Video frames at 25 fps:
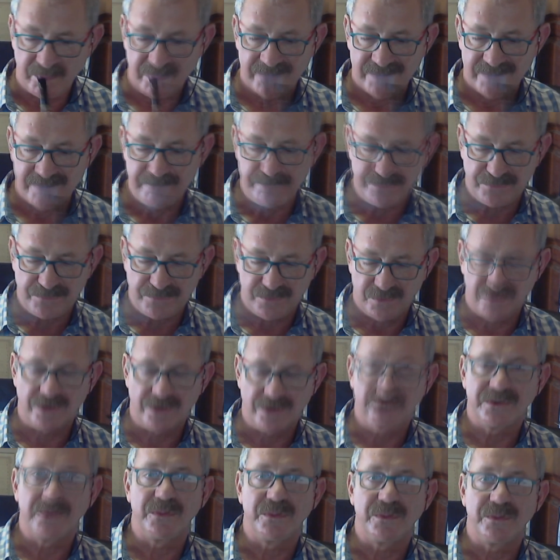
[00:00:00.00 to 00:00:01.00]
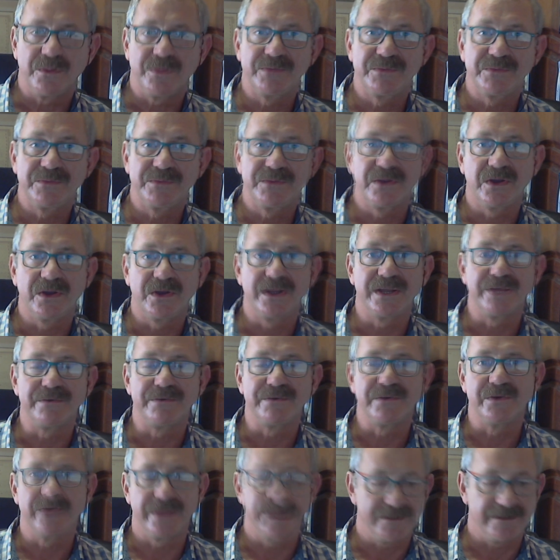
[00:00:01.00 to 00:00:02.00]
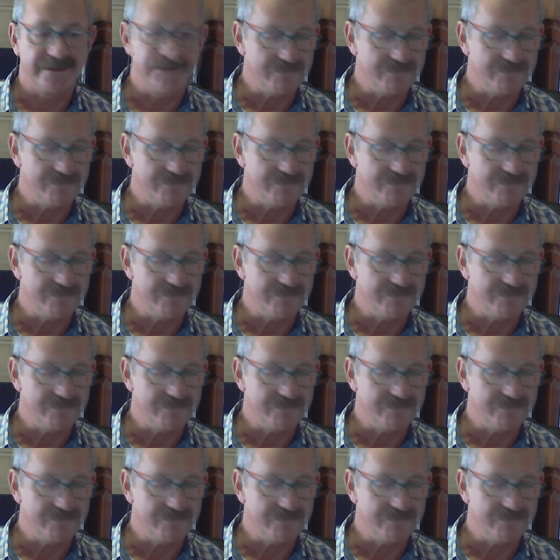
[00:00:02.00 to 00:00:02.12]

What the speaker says: you're welcome to go and have a look there.